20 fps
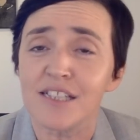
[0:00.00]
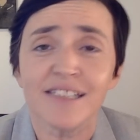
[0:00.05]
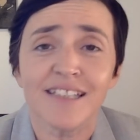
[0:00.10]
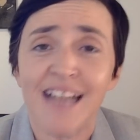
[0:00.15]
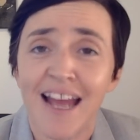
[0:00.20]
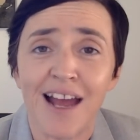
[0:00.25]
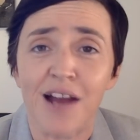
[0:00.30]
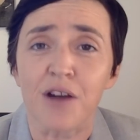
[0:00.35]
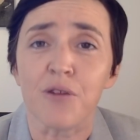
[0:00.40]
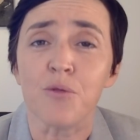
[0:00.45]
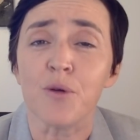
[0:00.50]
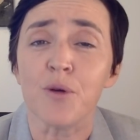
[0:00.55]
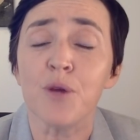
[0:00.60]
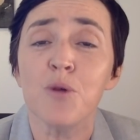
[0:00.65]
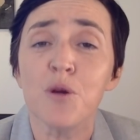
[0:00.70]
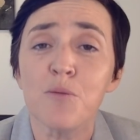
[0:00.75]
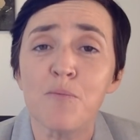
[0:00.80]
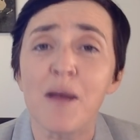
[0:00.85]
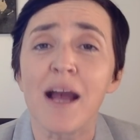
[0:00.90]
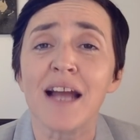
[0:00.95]
now. We
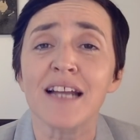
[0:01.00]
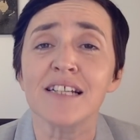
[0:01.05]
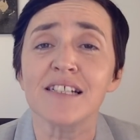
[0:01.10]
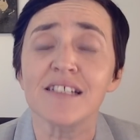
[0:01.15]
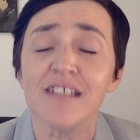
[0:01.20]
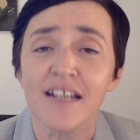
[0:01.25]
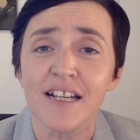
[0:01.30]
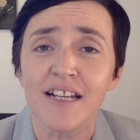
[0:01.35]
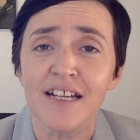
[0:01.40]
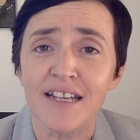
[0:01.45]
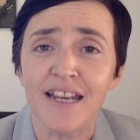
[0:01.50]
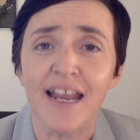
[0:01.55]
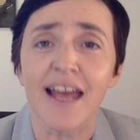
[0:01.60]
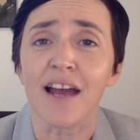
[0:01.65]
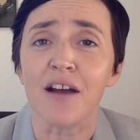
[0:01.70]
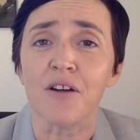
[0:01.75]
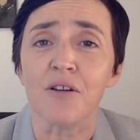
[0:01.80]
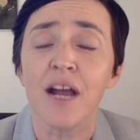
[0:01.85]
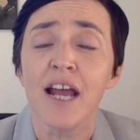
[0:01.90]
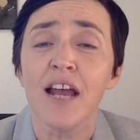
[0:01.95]
would ban it
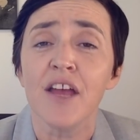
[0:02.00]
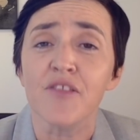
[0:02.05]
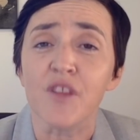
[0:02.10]
now.